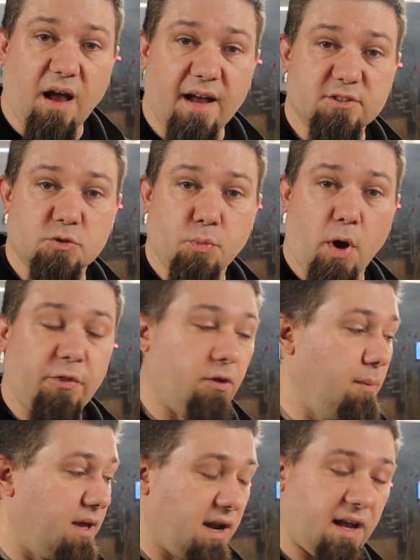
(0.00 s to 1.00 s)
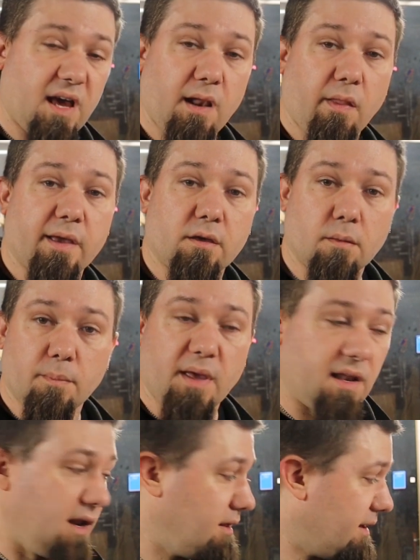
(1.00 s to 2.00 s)
I just bought them and I kind of like them.
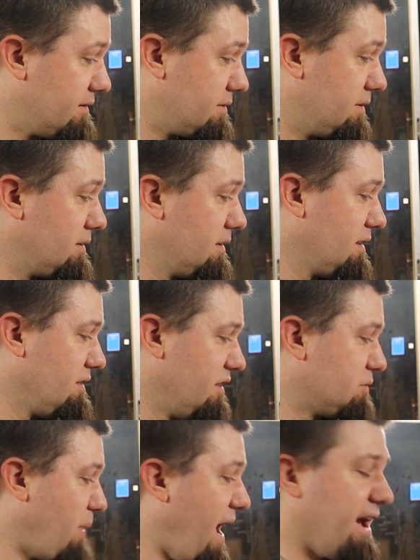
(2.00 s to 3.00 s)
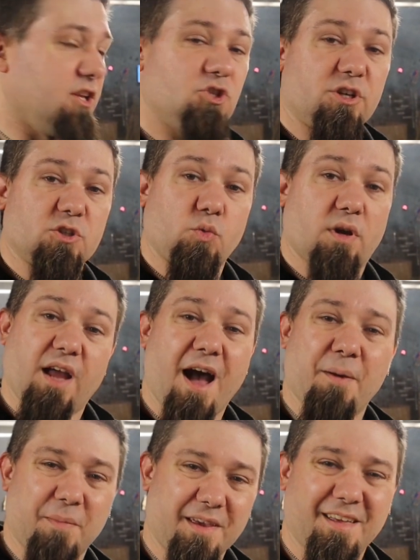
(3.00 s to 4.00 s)
And this packaging is what
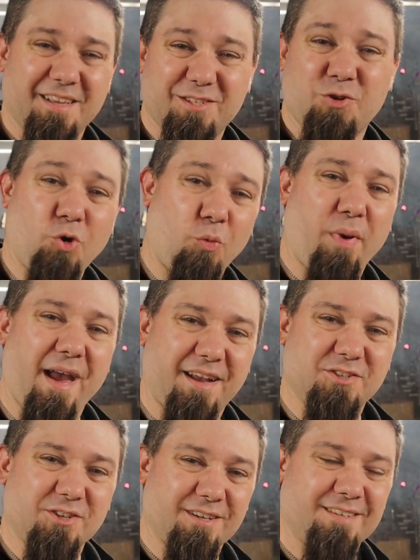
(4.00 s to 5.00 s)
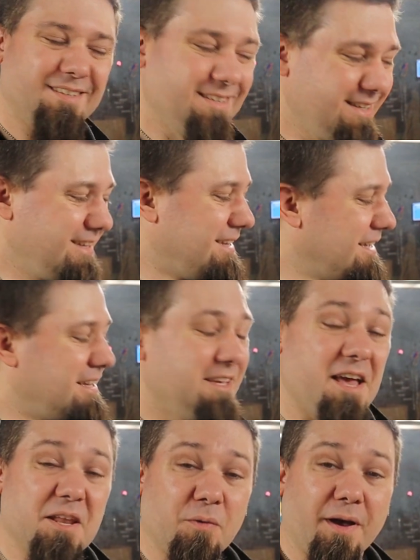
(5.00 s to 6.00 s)
got me. It's cool packaging.
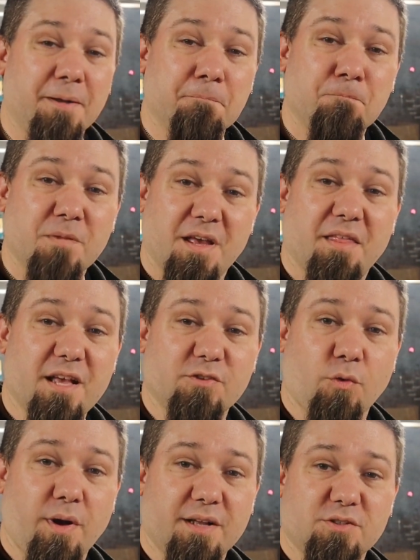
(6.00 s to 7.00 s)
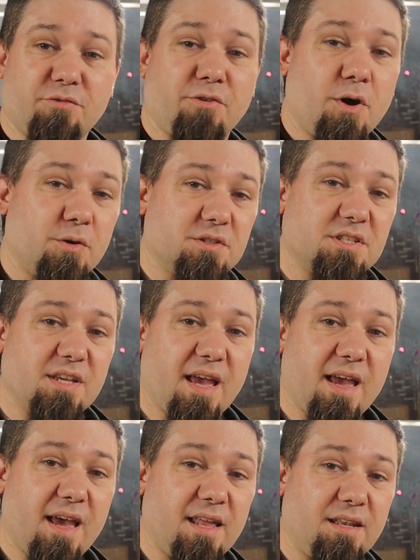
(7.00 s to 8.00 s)
Anyway, thanks for watching, folks,
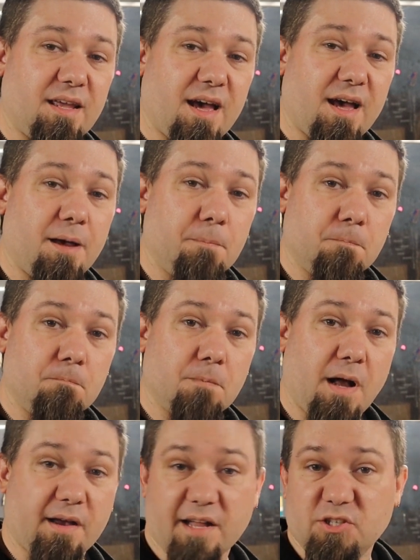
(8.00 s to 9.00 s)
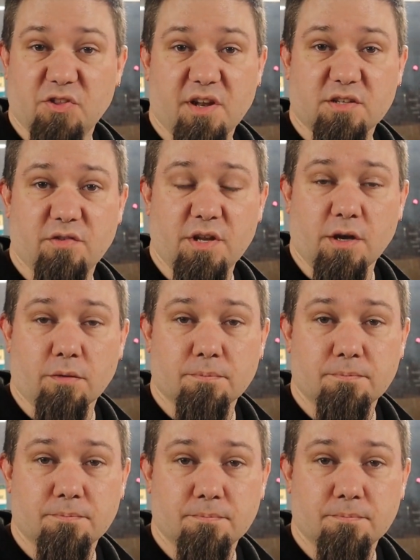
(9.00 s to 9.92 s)
and I'll catch you in the next video.